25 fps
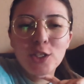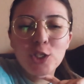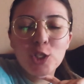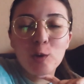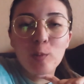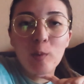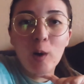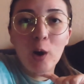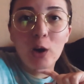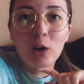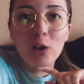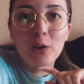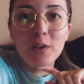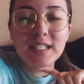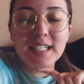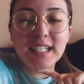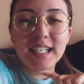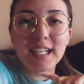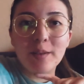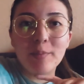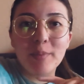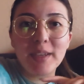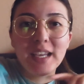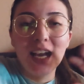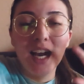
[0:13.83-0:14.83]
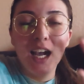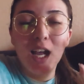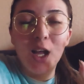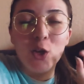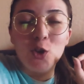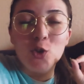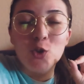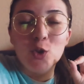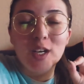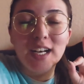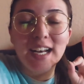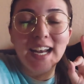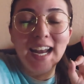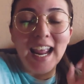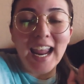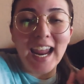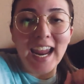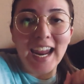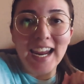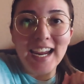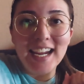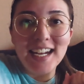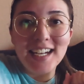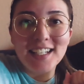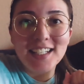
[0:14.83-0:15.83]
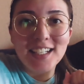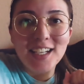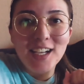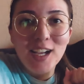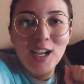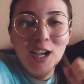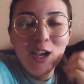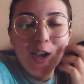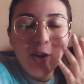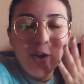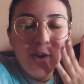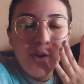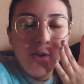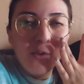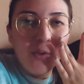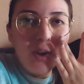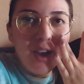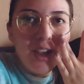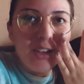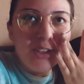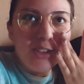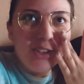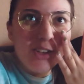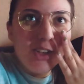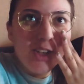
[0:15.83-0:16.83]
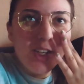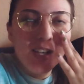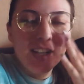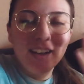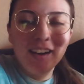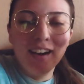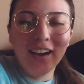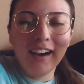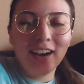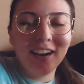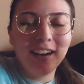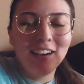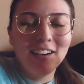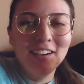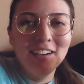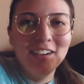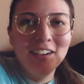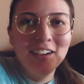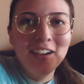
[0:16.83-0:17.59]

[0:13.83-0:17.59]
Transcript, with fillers: Tomorrow it's going to be 108, which, uh,